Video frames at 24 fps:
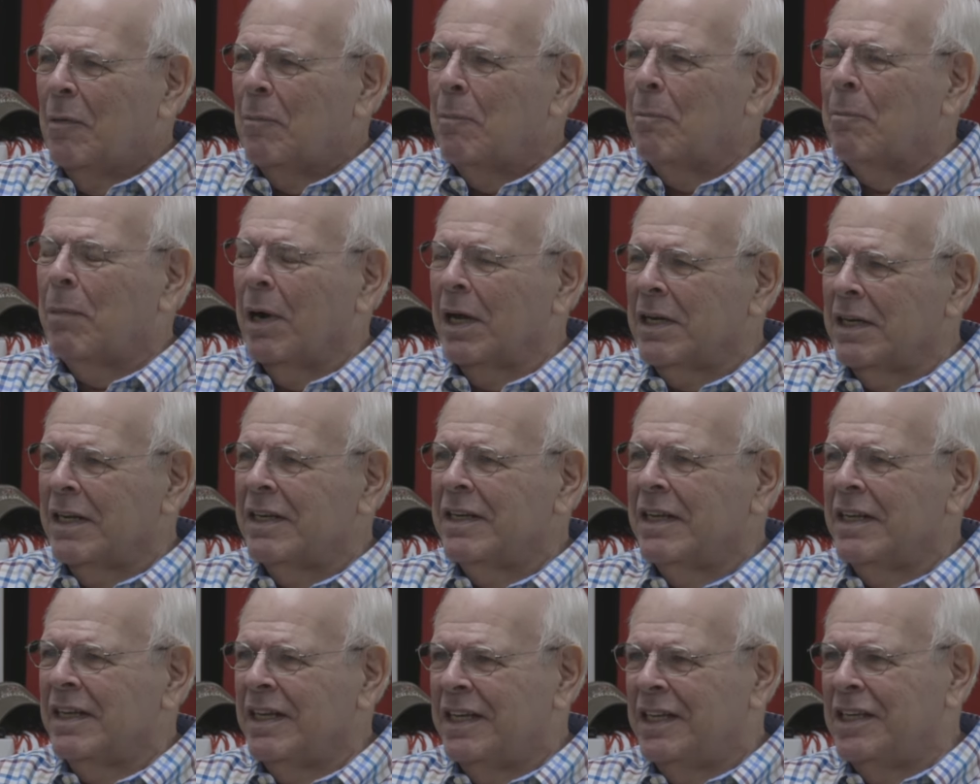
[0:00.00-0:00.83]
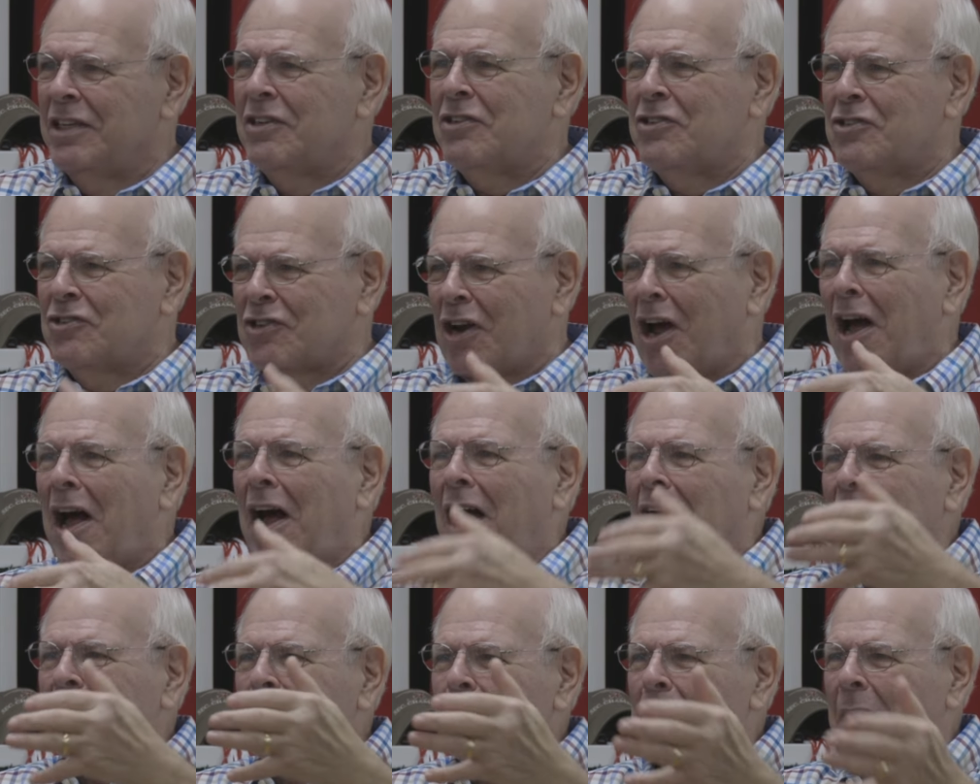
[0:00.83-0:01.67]
but he
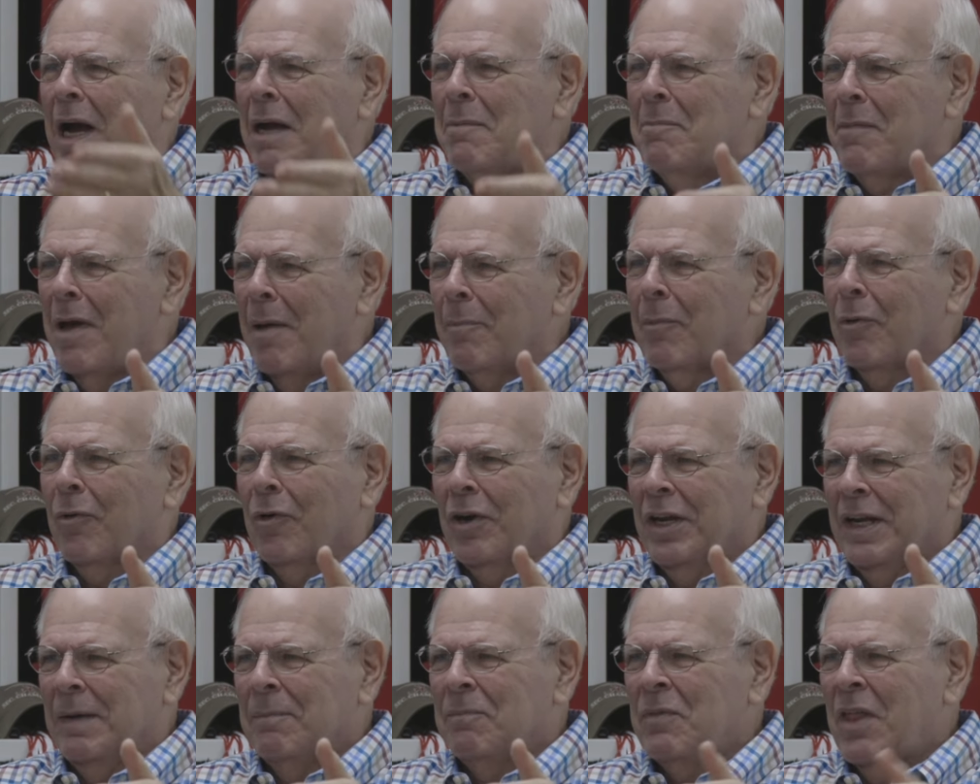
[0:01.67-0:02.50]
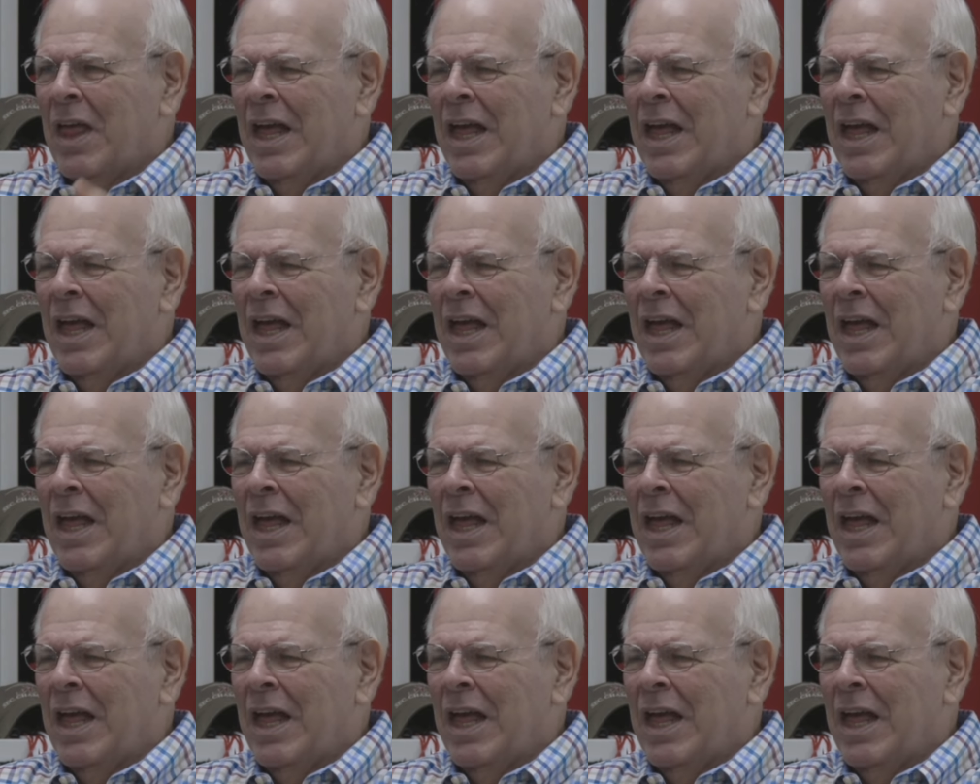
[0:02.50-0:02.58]
jogged my memory.